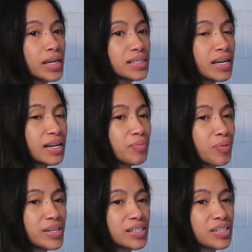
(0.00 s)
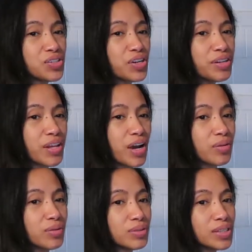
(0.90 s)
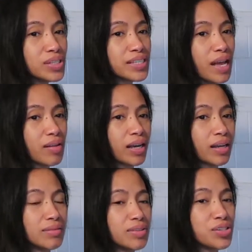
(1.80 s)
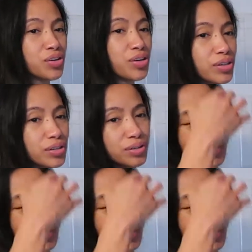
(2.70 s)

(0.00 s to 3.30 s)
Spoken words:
It's not a, it's a dessert though. Does it sound like a dessert?